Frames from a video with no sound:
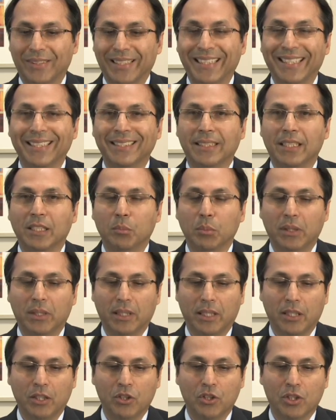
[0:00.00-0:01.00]
his
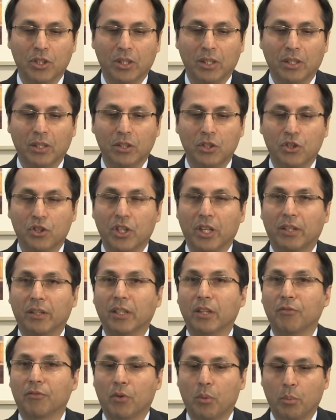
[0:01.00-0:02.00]
limitation in
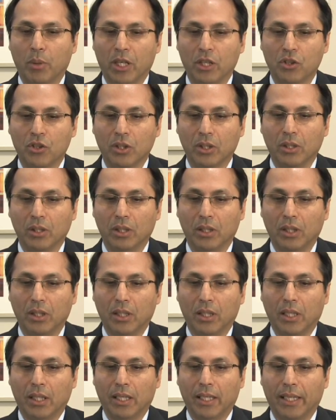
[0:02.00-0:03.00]
sharing information,
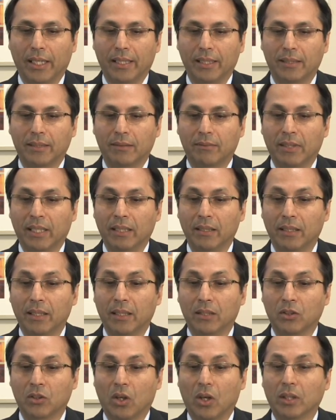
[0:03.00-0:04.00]
and it's rarely
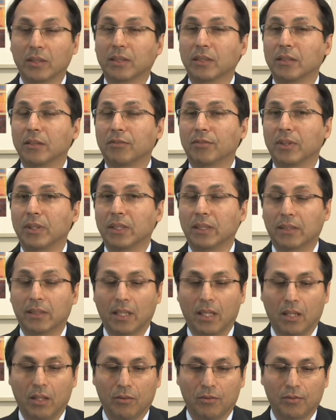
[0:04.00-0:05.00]
exhaustive in
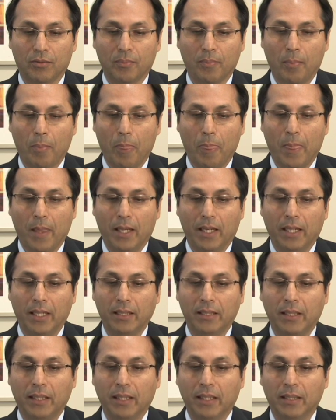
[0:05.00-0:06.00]
itself.
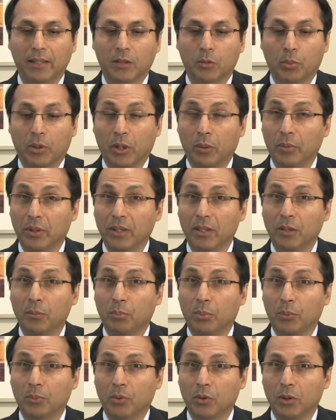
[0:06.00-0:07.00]
NDA is primarily
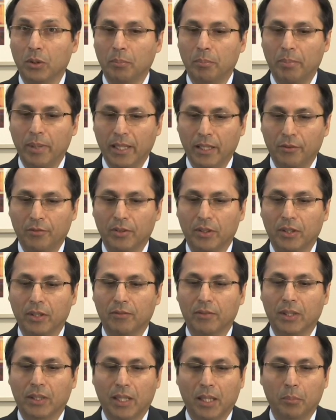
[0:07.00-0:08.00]
to the benefit
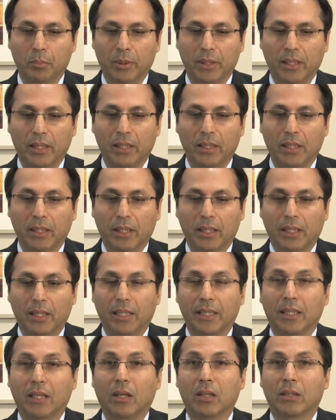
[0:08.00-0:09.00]
of the company
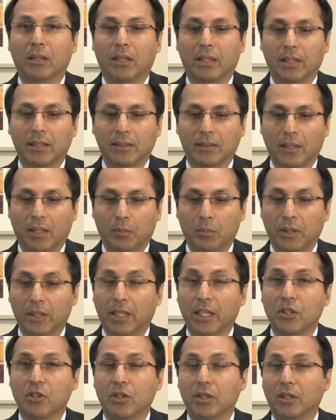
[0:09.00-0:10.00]
and outlines the
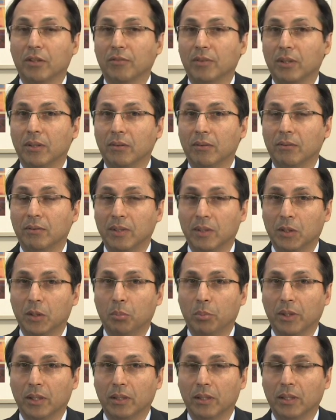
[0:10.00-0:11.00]
obligation of the
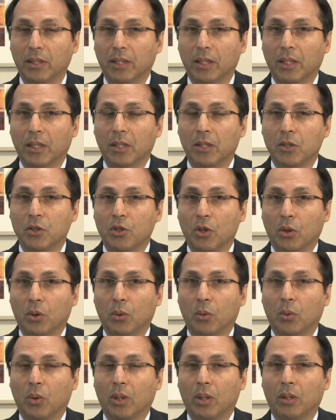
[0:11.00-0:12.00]
recipient.
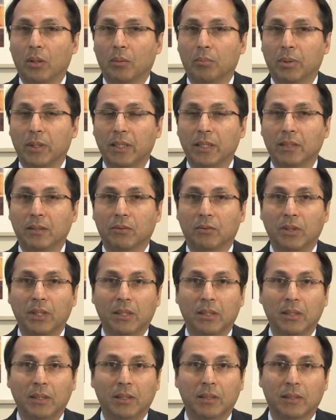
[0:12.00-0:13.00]
So please
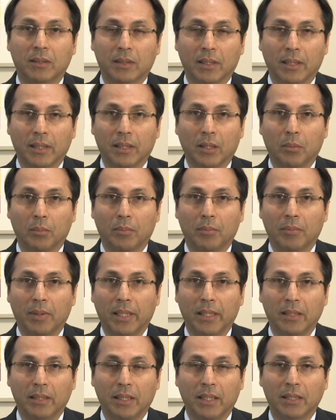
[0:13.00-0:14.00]
read these
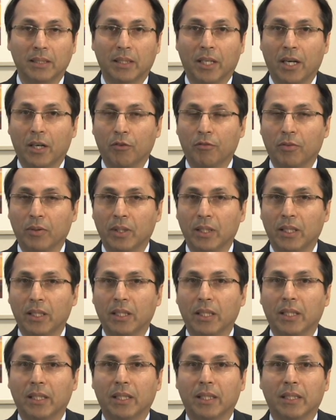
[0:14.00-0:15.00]
NDAs
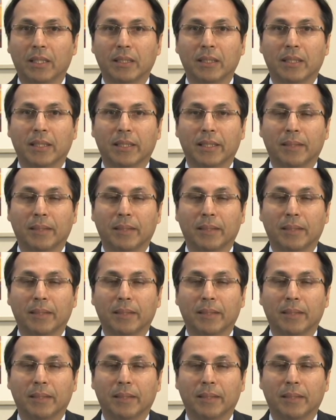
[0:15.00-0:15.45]
carefully, and